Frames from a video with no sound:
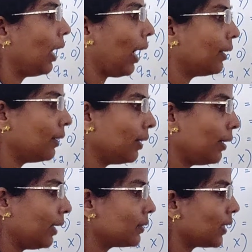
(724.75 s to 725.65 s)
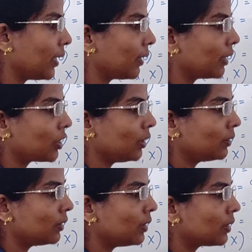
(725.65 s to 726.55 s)
And in the next
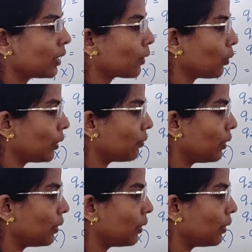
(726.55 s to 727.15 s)
iteration, this 0 it